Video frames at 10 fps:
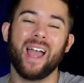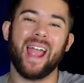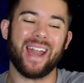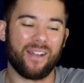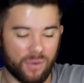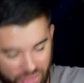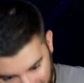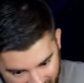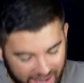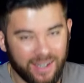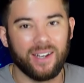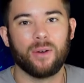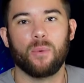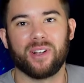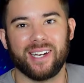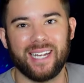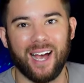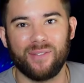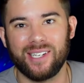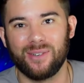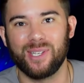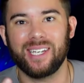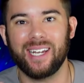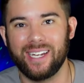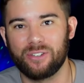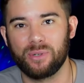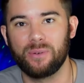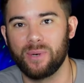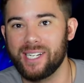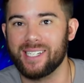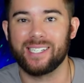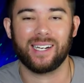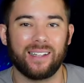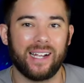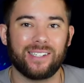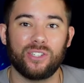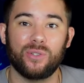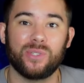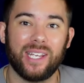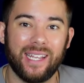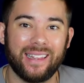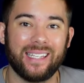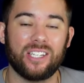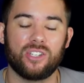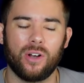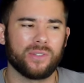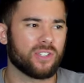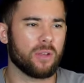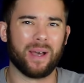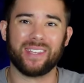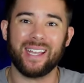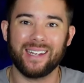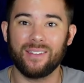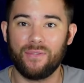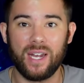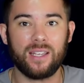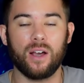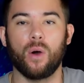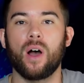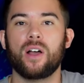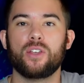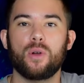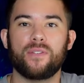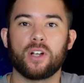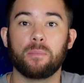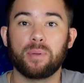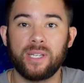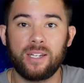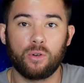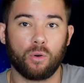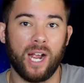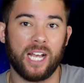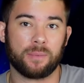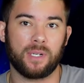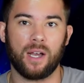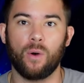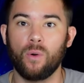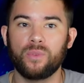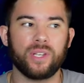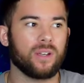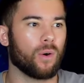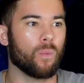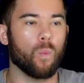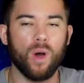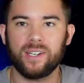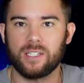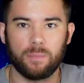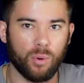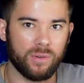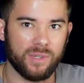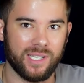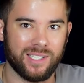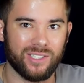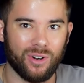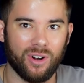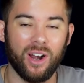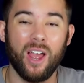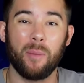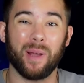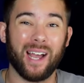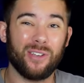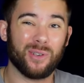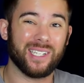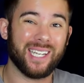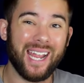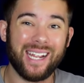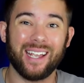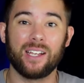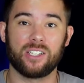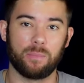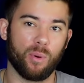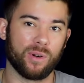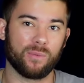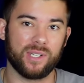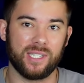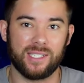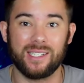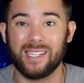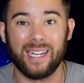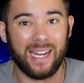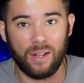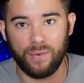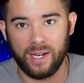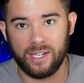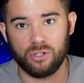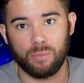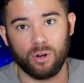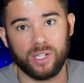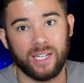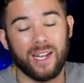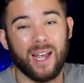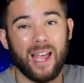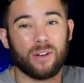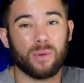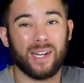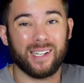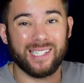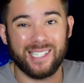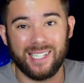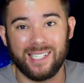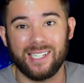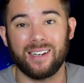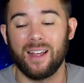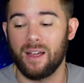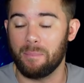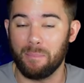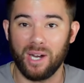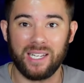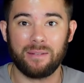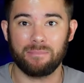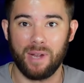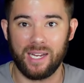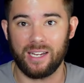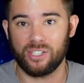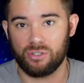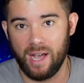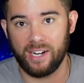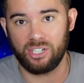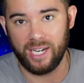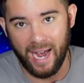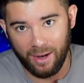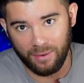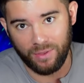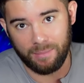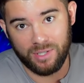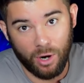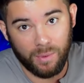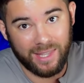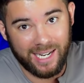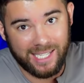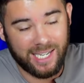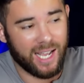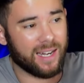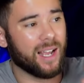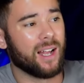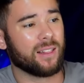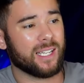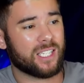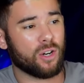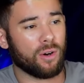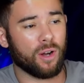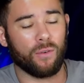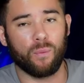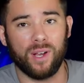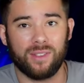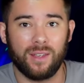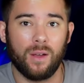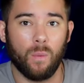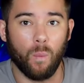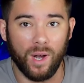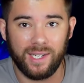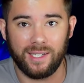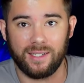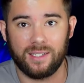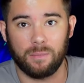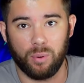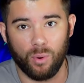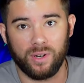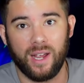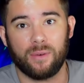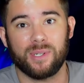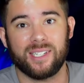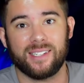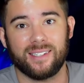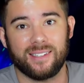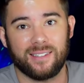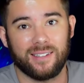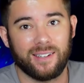And after that, we're going to dive into the entry reasons I like to use in these zones so that by the end of the video, you have a complete grasp not only on what support and resistance are, but how you can take support and resistance into any financial market and create a consistent money-making strategy out of them. So with that said, let's start off with what is support and resistance.